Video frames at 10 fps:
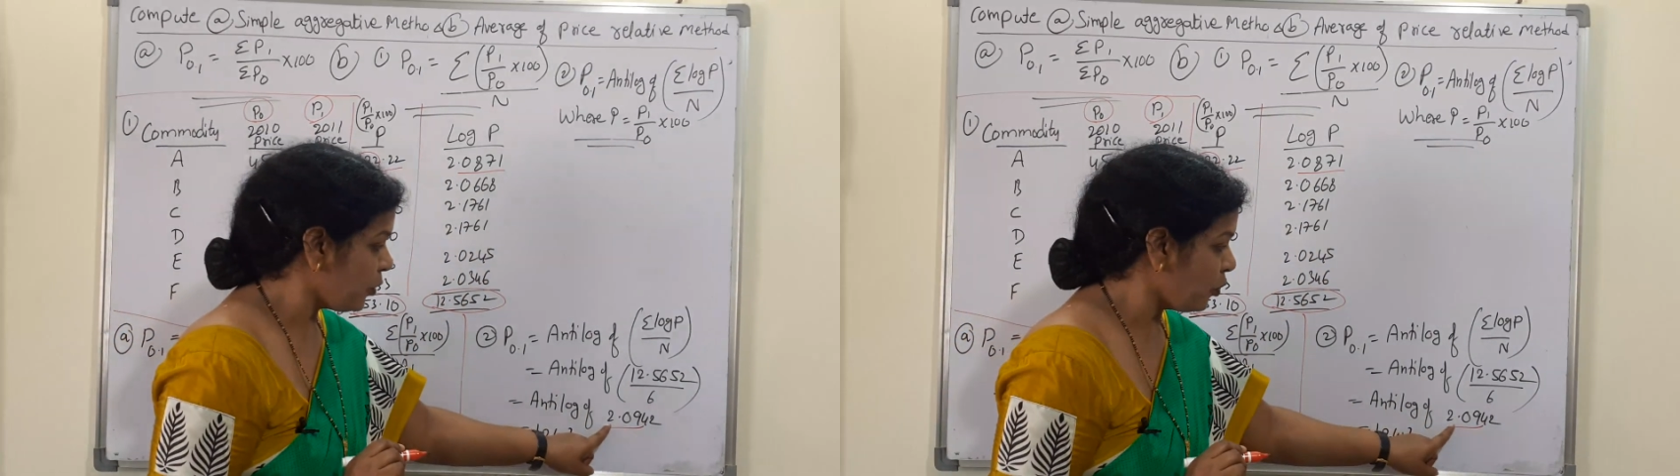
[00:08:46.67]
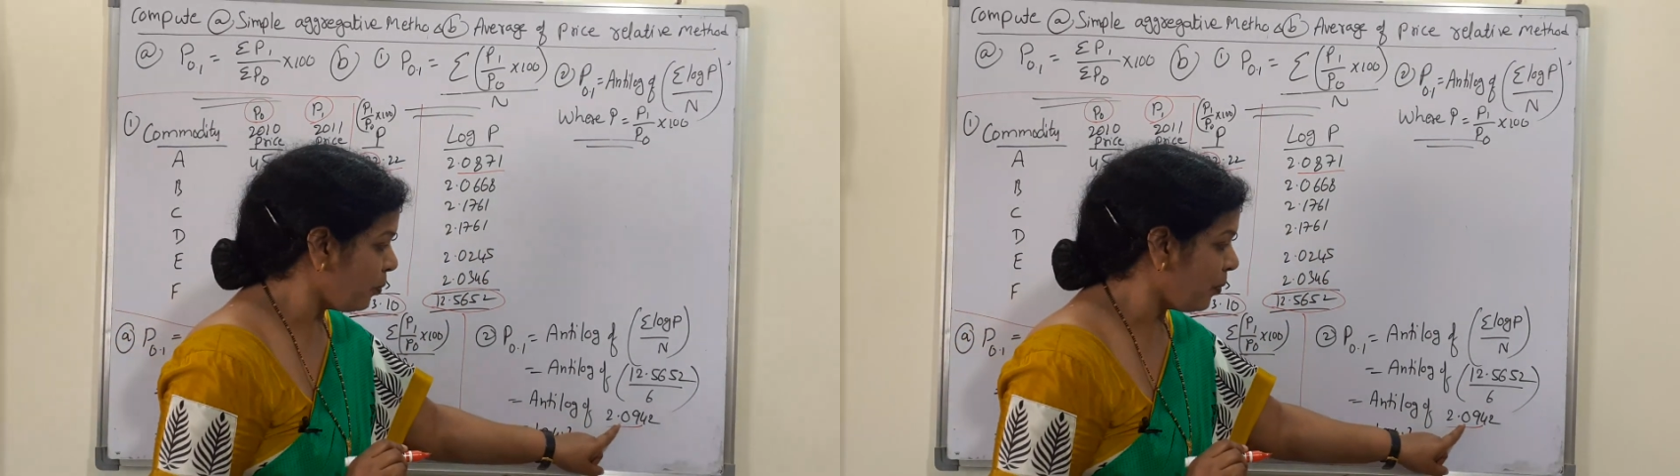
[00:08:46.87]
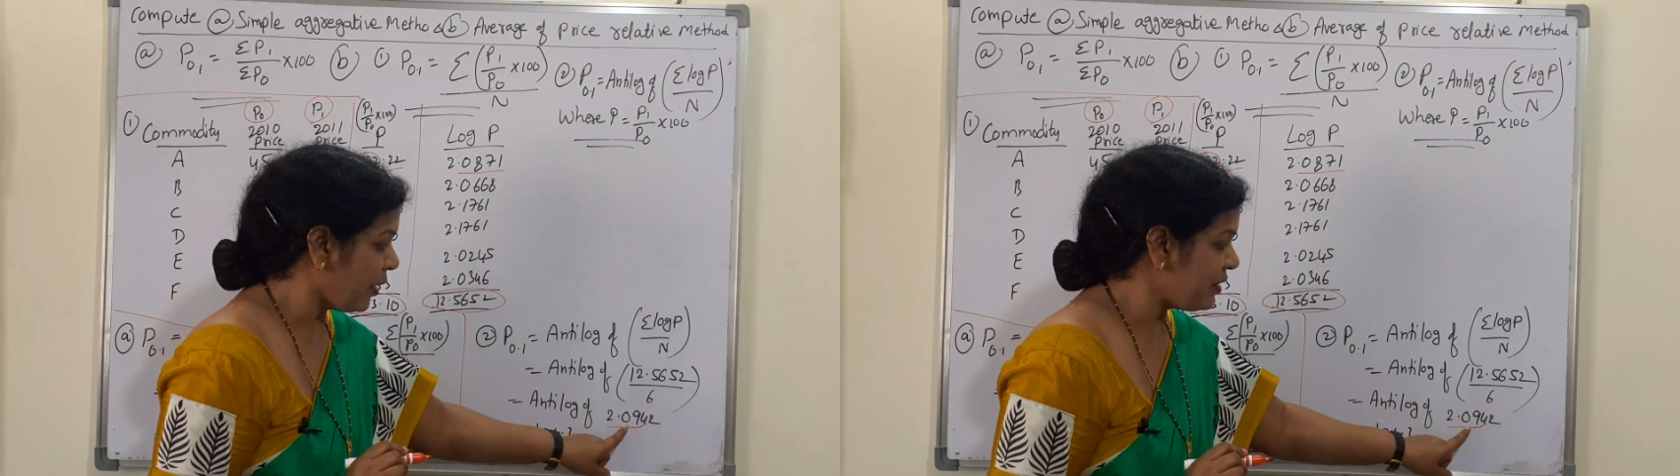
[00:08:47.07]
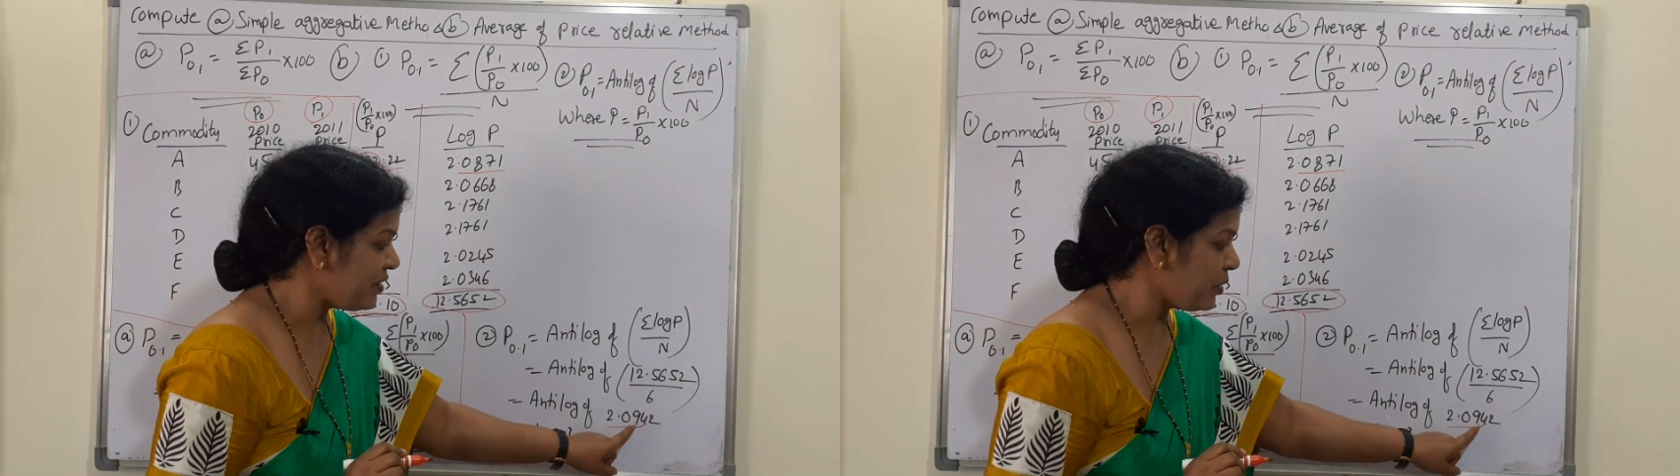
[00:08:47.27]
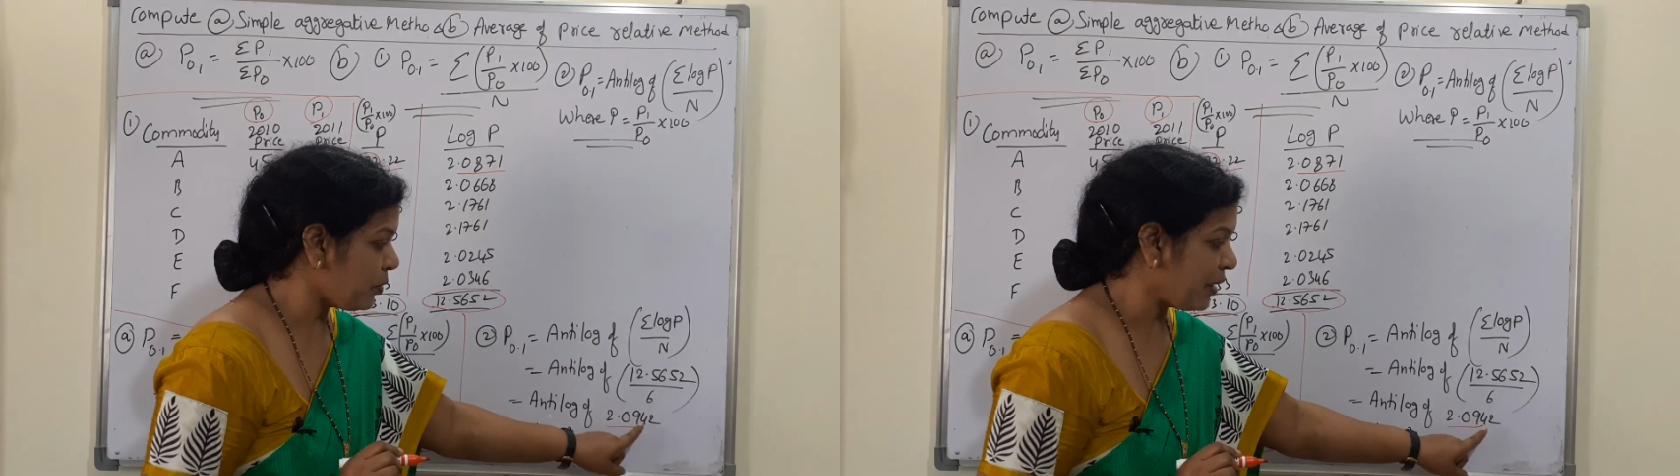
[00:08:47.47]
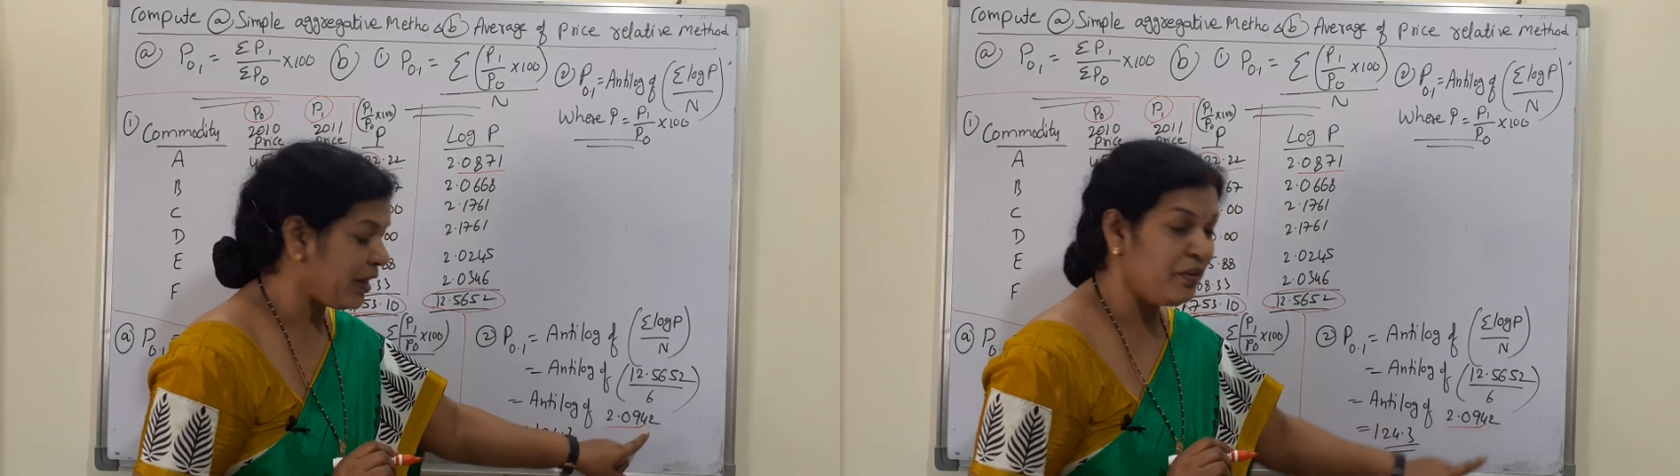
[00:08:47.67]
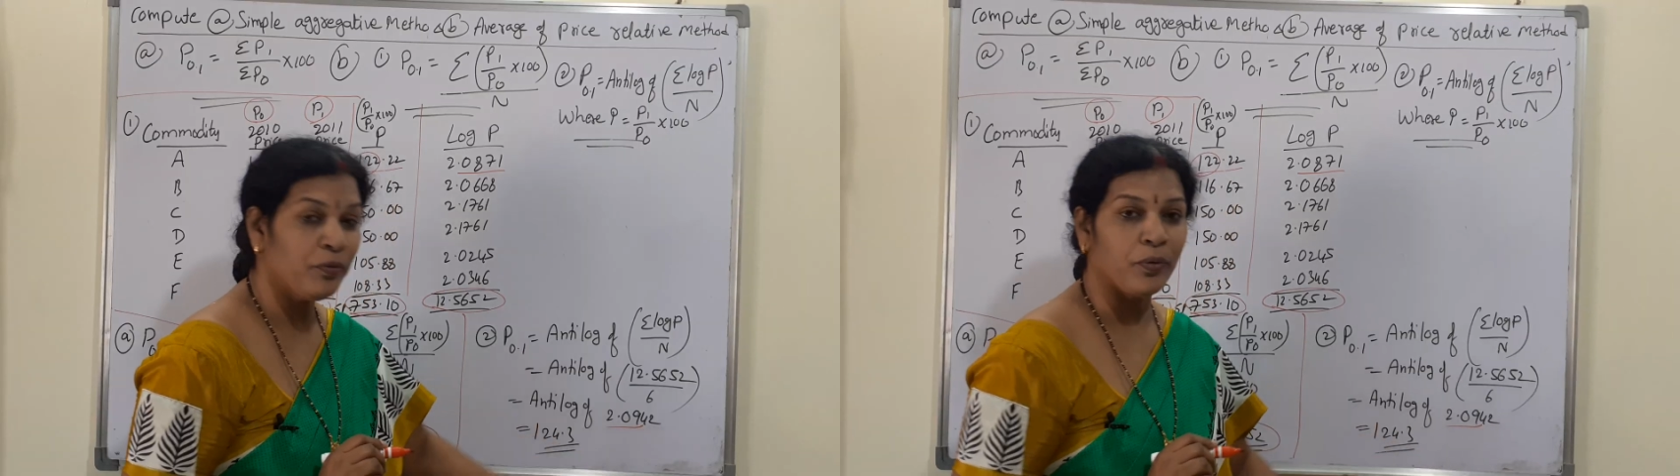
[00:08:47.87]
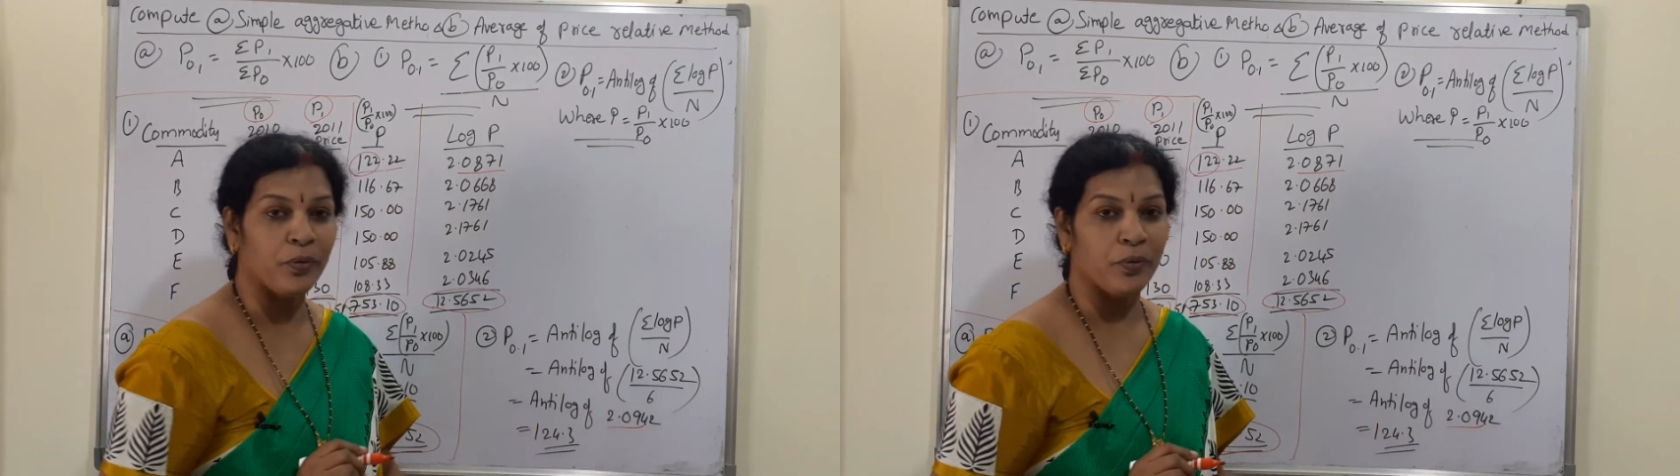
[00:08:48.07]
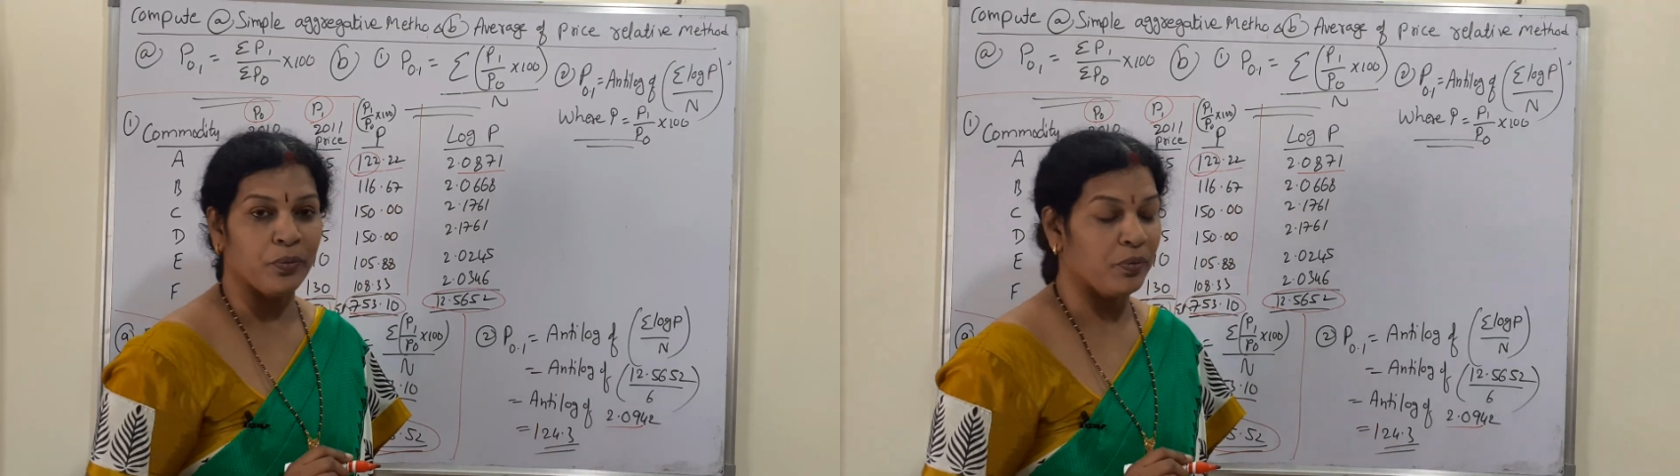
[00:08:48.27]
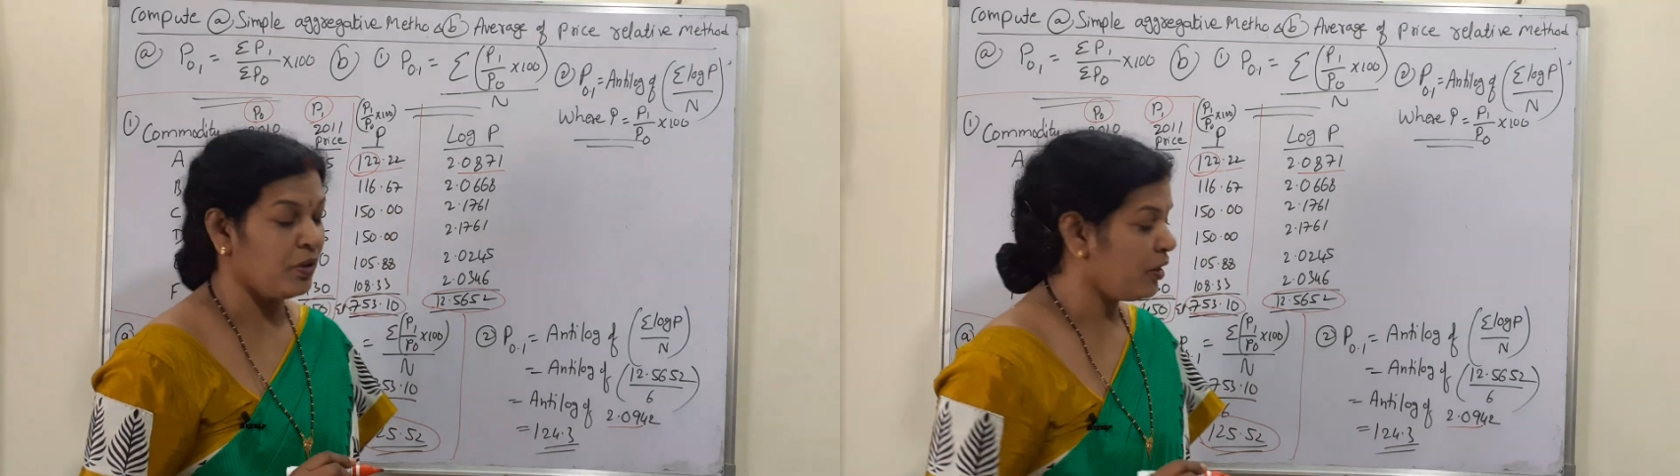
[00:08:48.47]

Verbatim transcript: 2.0942.